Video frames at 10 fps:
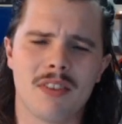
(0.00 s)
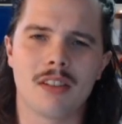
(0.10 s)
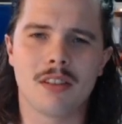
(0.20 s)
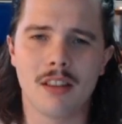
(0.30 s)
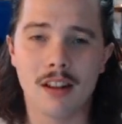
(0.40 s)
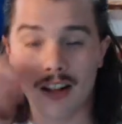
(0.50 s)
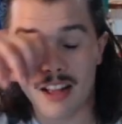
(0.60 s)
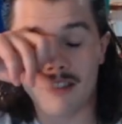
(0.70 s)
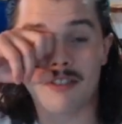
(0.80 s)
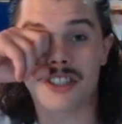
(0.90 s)
eventually I'll
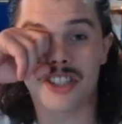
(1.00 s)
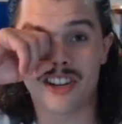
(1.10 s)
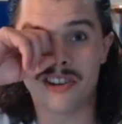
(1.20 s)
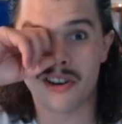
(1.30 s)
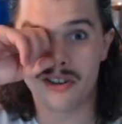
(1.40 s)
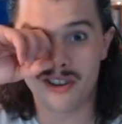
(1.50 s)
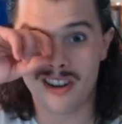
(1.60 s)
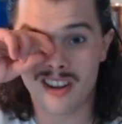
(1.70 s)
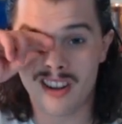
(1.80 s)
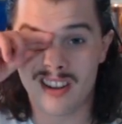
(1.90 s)
have a Shundo
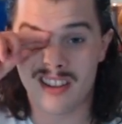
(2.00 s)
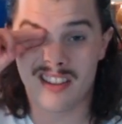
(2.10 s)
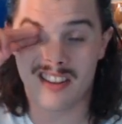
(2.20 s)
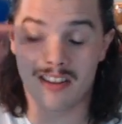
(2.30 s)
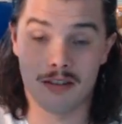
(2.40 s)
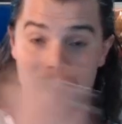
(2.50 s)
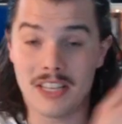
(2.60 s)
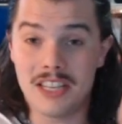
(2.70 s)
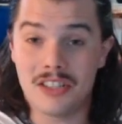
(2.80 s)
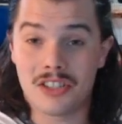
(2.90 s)
of
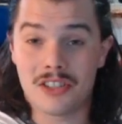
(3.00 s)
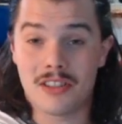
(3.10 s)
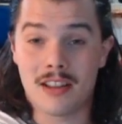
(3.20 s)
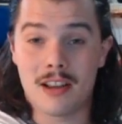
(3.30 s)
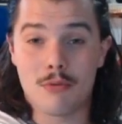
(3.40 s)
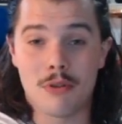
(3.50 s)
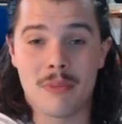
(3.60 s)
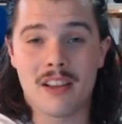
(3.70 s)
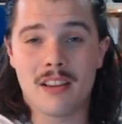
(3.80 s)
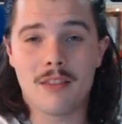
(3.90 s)
each that I will
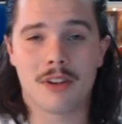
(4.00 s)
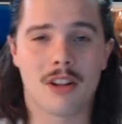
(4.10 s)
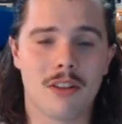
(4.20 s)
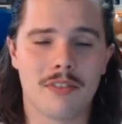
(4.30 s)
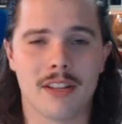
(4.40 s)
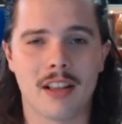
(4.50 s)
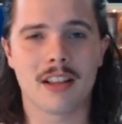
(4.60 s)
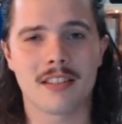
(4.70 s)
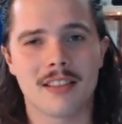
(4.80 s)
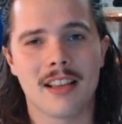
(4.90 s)
Mega Evolve, and like
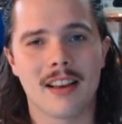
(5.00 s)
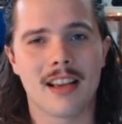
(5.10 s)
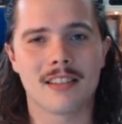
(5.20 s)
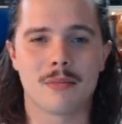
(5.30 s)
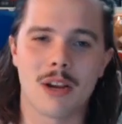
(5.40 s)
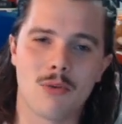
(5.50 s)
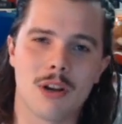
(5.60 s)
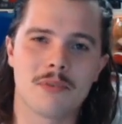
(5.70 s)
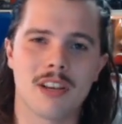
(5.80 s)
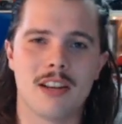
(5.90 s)
I said, add to my
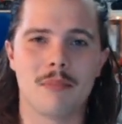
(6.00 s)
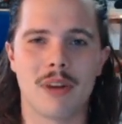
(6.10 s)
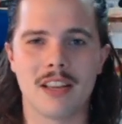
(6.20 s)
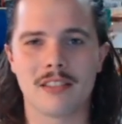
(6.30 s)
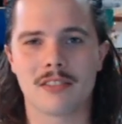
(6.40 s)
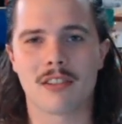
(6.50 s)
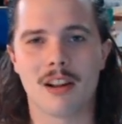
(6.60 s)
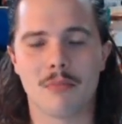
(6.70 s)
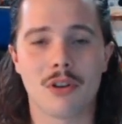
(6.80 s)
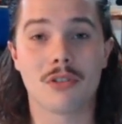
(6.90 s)
website and my
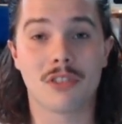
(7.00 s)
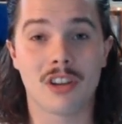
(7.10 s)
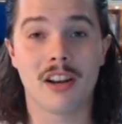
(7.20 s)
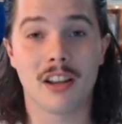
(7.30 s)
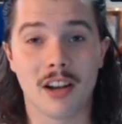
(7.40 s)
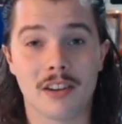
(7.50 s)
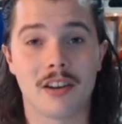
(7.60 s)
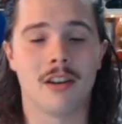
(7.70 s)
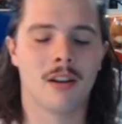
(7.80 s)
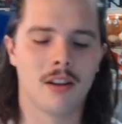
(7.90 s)
Instagram, Pogo Shiny
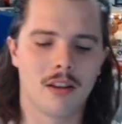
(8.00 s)
Hunter.